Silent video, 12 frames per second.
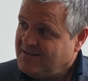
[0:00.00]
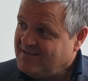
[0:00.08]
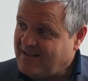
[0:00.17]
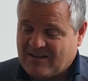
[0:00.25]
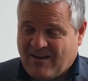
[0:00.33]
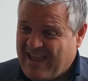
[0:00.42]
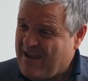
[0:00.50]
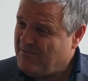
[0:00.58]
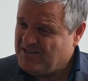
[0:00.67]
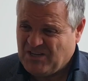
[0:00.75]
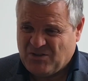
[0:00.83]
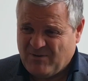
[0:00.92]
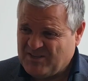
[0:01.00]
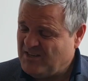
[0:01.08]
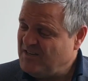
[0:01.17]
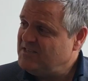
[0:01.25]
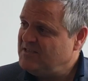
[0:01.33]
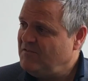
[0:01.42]
that every
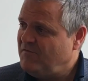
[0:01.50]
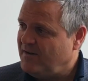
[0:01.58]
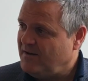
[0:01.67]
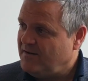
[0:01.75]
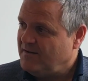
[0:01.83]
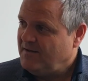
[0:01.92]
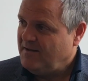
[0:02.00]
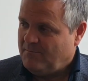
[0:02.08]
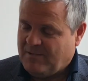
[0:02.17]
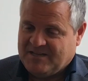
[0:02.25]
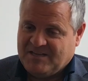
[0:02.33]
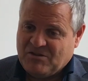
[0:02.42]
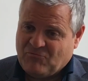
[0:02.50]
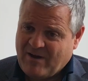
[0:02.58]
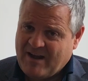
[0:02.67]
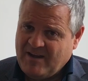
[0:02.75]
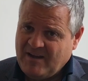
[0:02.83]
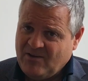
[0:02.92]
situation is different. But in
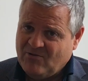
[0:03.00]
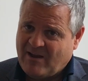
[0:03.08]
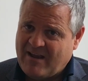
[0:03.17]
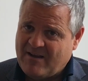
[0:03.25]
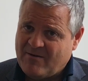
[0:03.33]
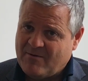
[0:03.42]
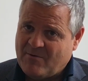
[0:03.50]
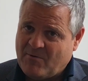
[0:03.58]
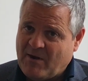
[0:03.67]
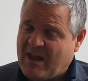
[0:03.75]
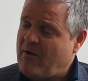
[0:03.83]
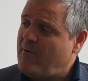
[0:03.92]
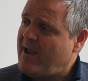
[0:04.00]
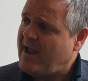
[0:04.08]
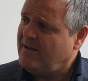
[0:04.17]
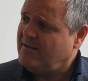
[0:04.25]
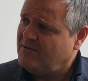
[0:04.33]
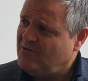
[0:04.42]
training, you can
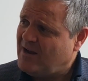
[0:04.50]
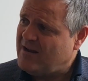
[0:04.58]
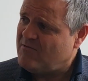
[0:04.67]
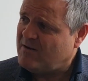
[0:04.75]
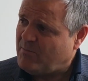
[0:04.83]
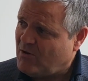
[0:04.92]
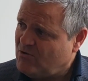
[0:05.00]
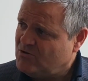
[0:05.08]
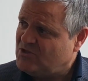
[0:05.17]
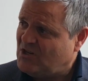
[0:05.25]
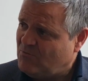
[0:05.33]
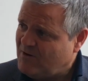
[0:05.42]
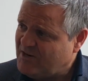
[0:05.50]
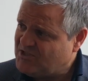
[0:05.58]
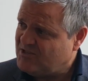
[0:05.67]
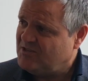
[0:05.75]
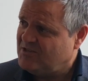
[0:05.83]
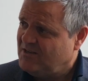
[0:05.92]
recreate, you can reproduce
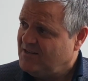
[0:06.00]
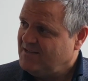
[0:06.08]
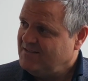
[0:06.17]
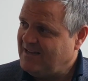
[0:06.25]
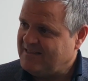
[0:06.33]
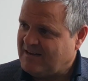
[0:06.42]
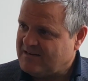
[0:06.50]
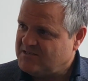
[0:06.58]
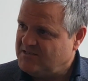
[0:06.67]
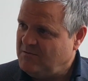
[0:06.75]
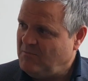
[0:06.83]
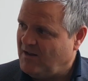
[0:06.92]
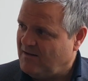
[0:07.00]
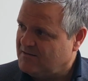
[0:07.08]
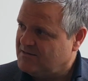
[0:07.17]
situations that are similar.